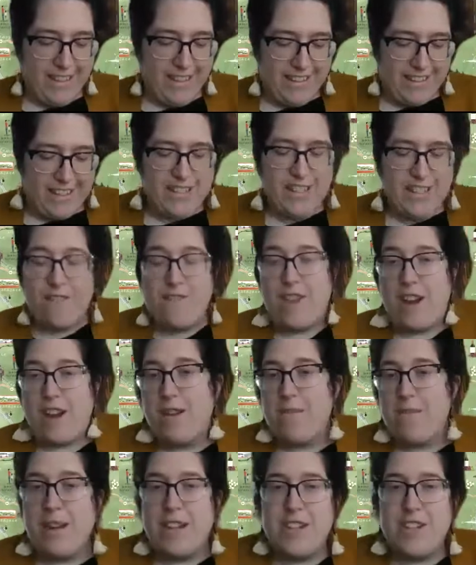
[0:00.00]
These are
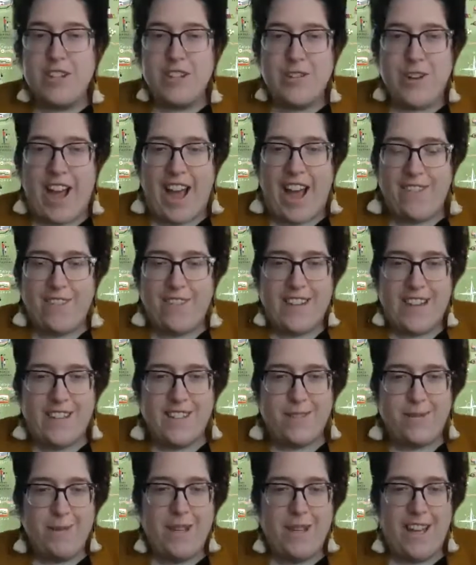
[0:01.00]
very much draft,
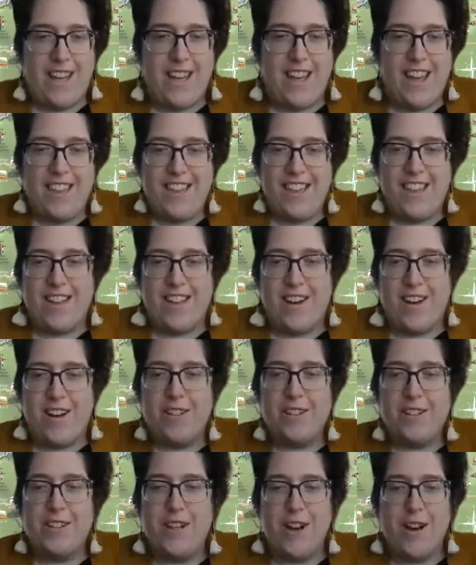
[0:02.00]
as I think
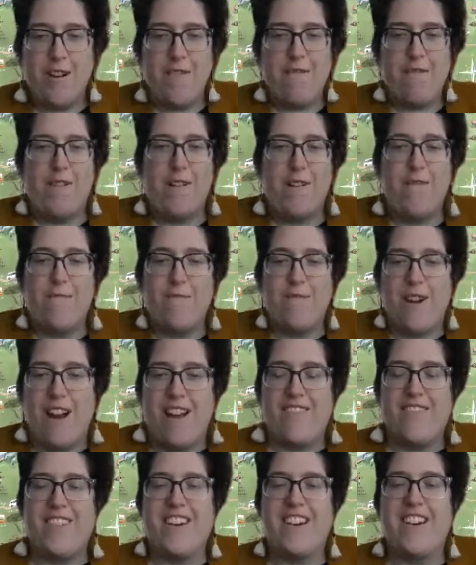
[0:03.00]
all know from
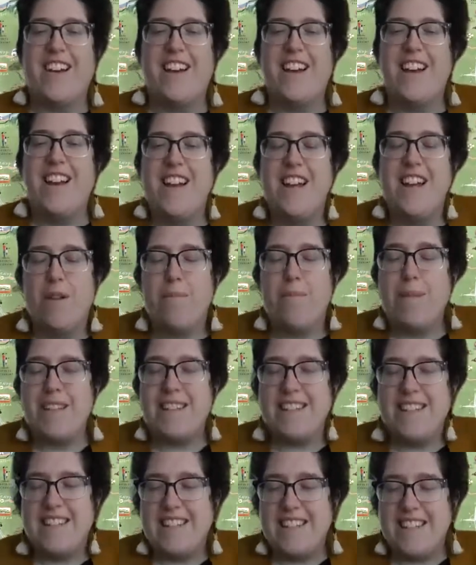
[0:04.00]
wherever your
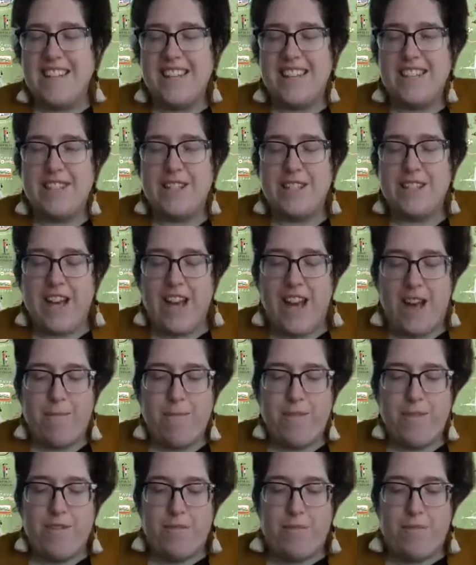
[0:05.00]
business is.
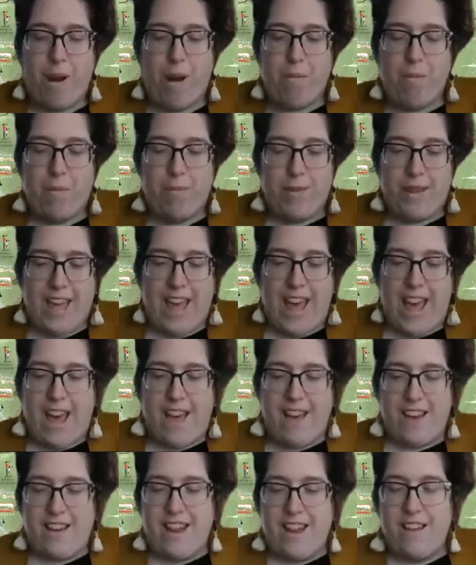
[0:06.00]
You've probably
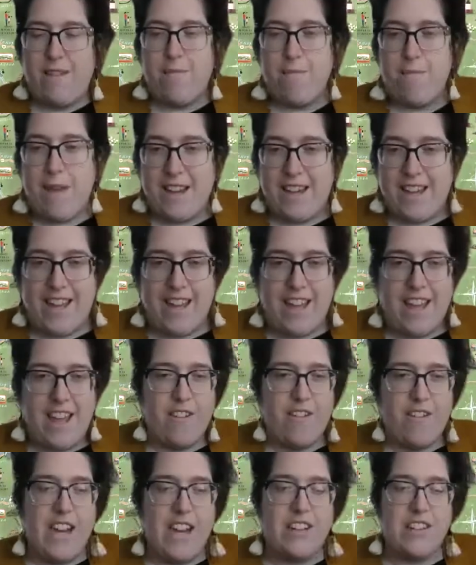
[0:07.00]
had many
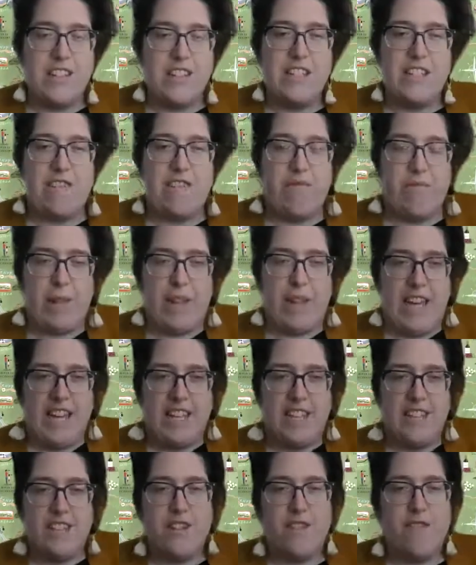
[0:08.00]
iterations of
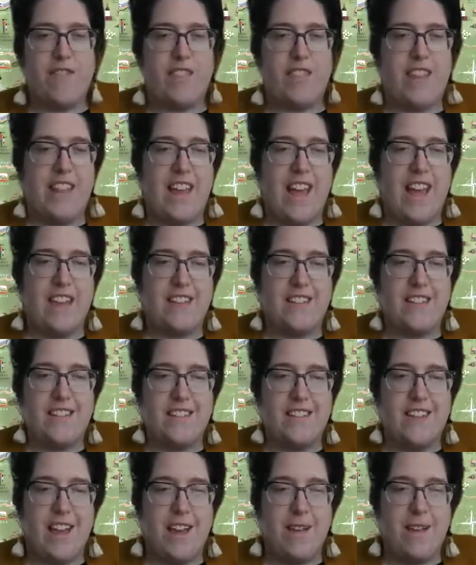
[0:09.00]
plans over the
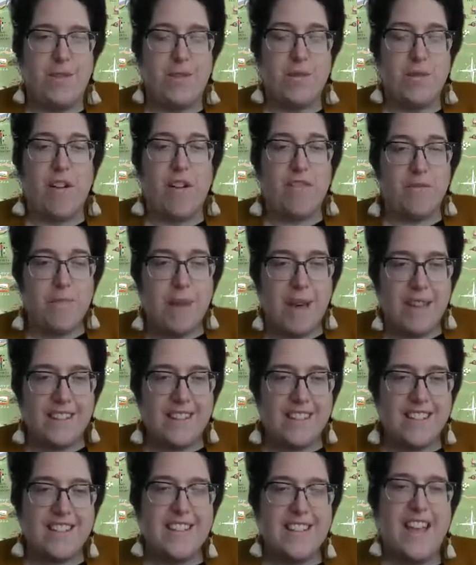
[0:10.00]
last 12
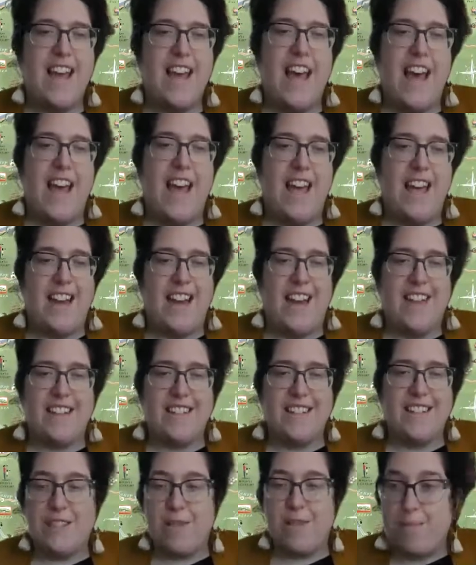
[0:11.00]
months, and I
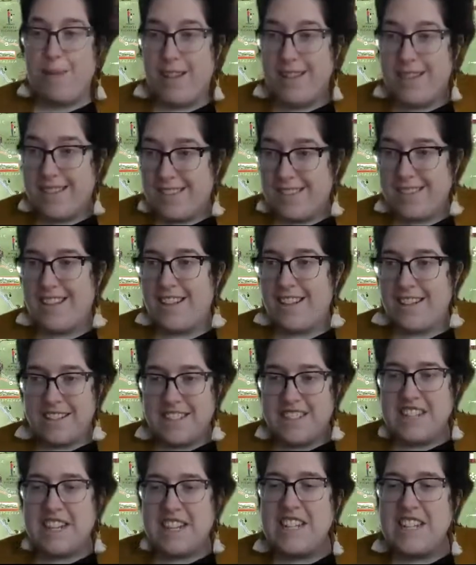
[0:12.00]
anticipate there
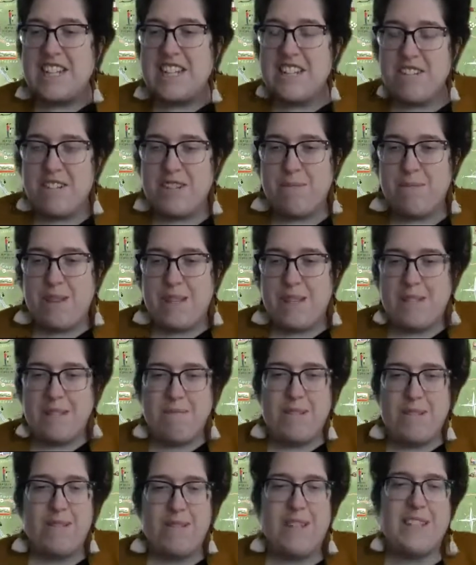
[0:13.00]
to continue to be
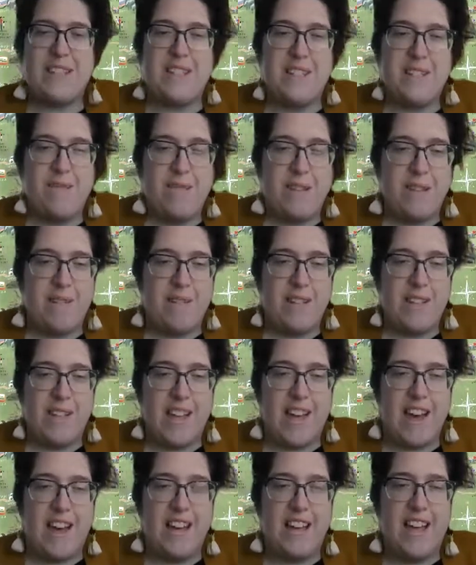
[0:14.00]
some tweaks as we go
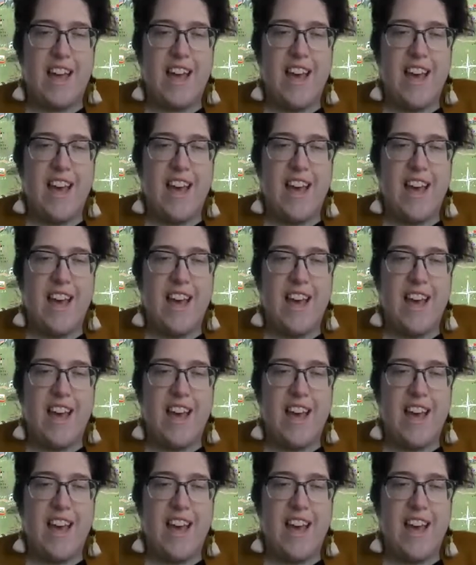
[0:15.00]
along.